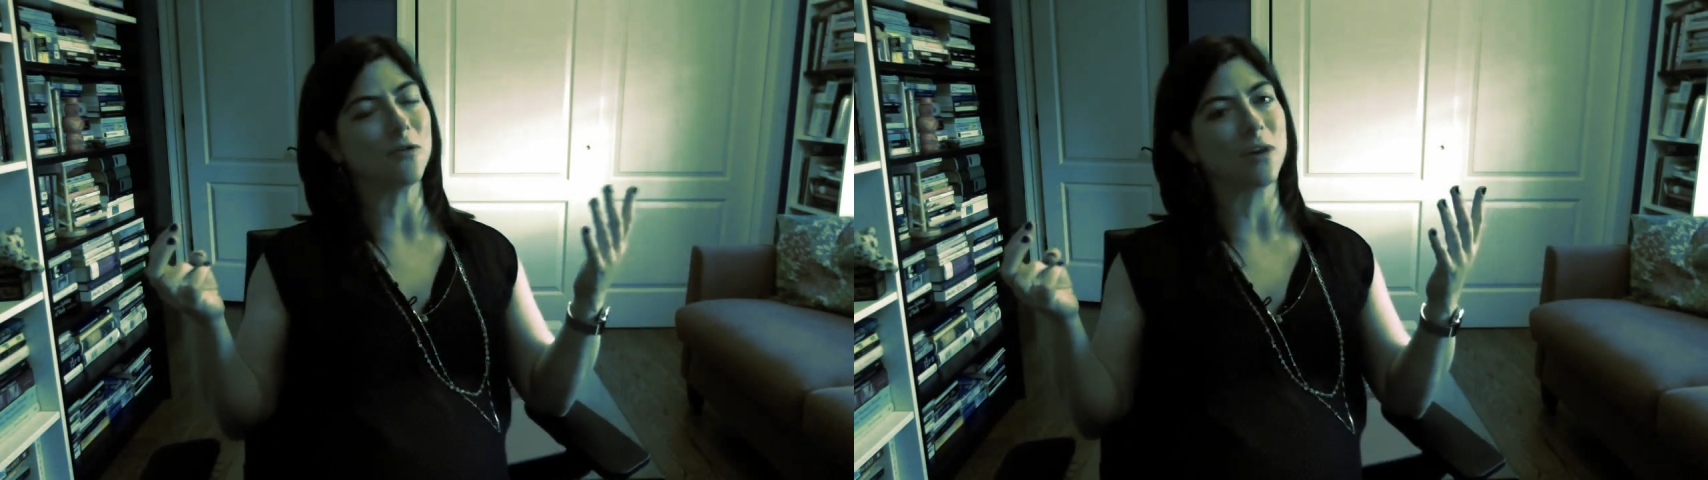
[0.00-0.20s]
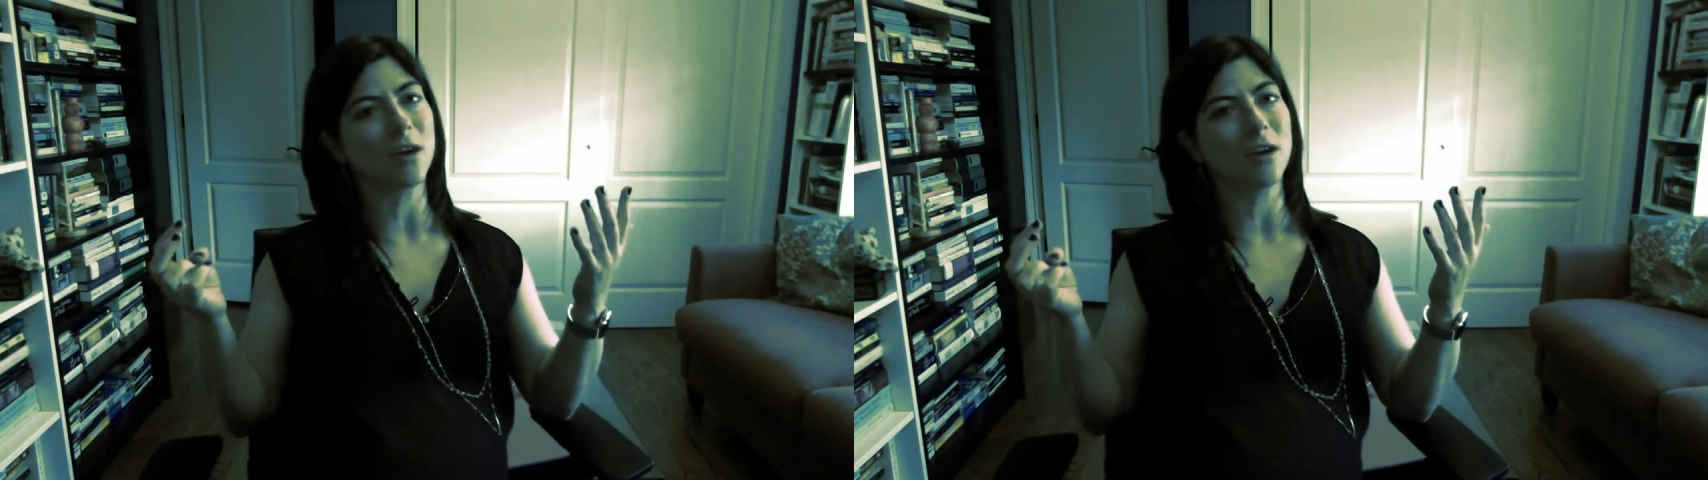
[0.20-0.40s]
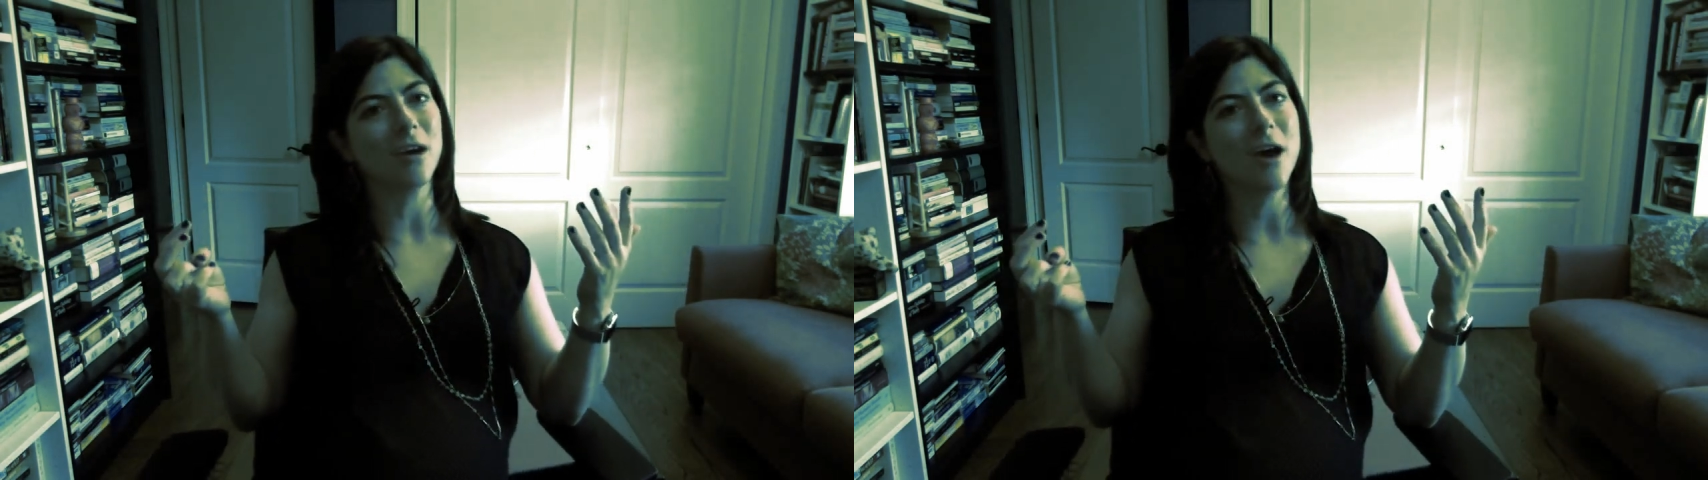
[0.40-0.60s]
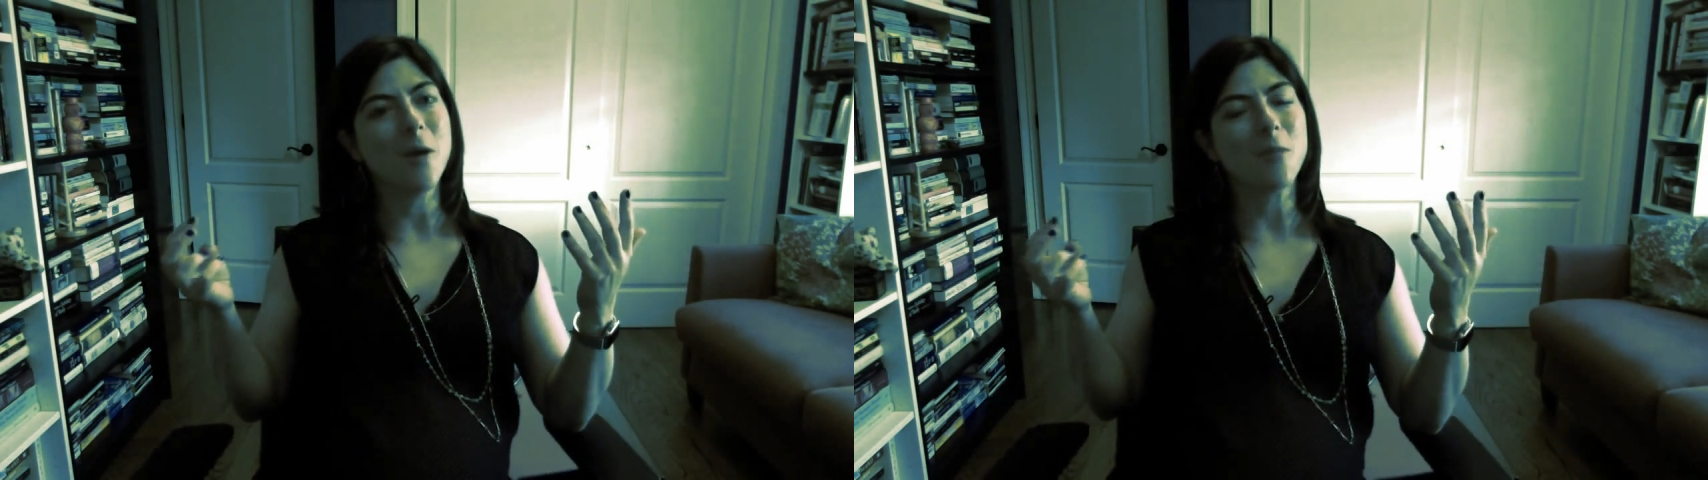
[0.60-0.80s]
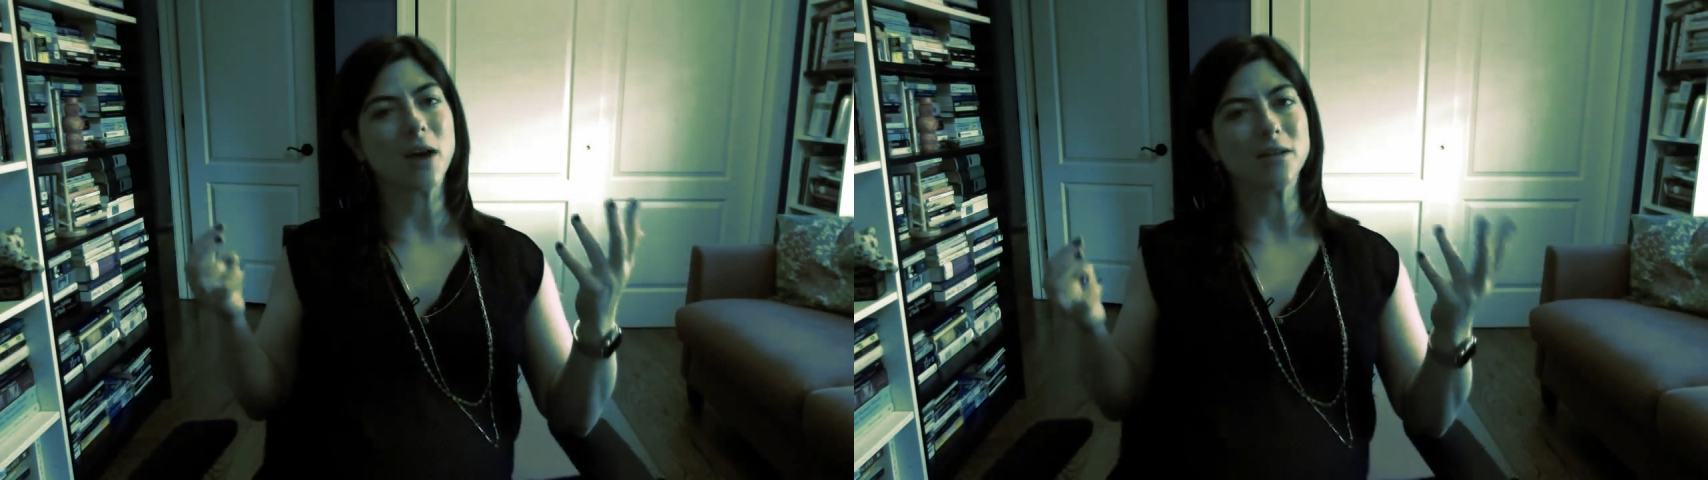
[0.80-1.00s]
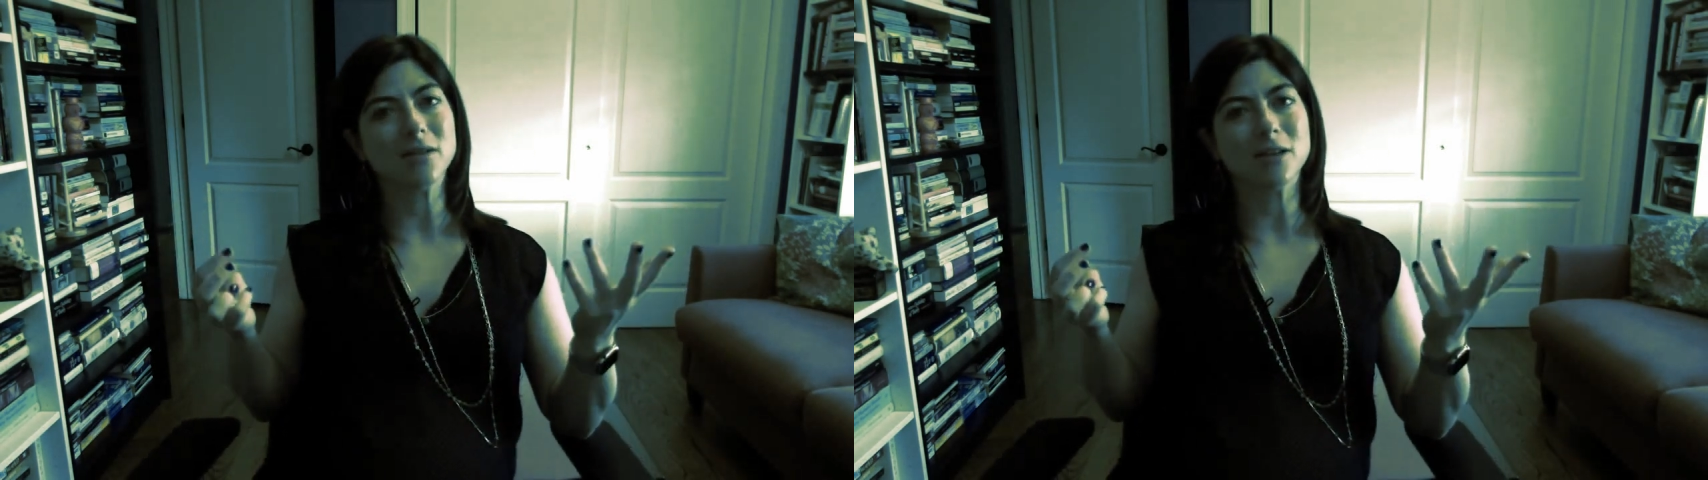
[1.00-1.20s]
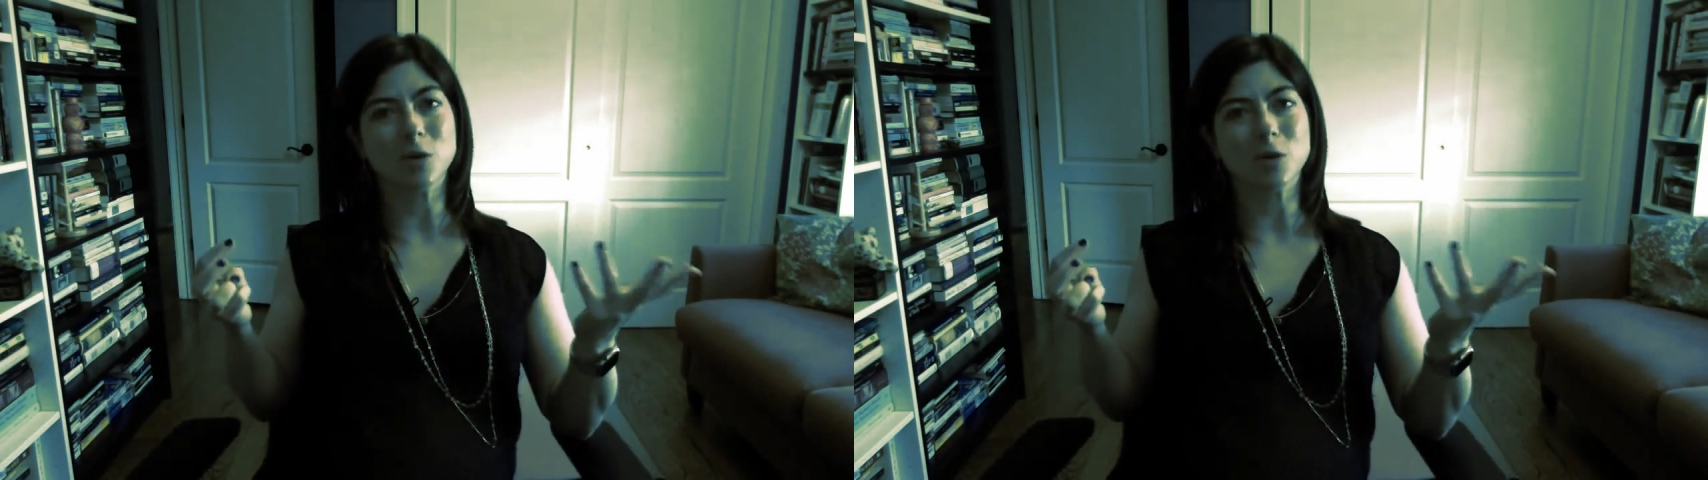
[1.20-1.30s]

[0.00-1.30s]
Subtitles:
if he practices